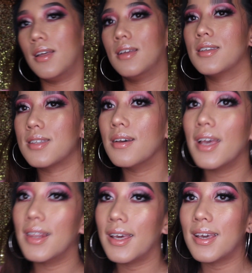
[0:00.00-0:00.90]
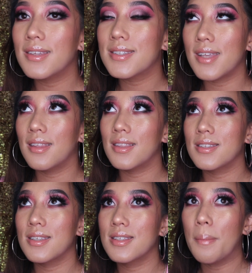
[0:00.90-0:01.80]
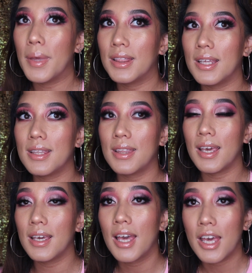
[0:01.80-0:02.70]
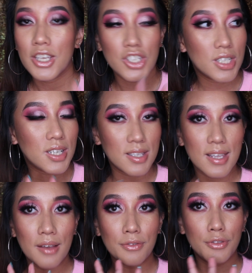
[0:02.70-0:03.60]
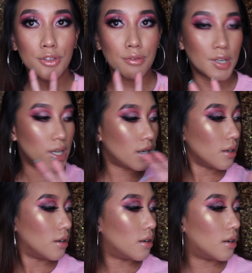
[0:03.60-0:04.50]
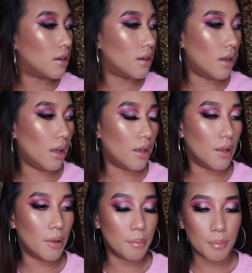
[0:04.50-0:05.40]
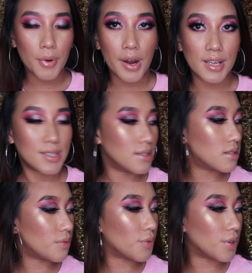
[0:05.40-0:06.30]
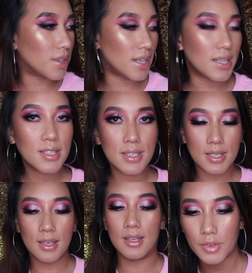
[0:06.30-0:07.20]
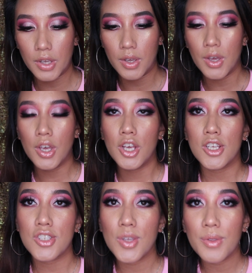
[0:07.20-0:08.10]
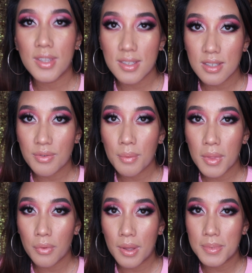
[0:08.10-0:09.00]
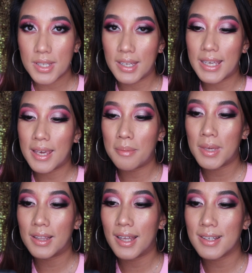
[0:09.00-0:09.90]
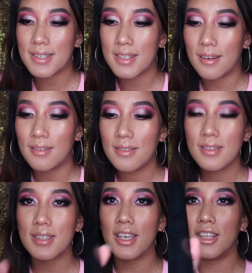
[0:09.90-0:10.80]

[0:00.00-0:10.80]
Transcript: So yeah, like I said, this is a monthly thing. She does have 3 prices for these. So this is from the website Kimmy Luxe Dolls. It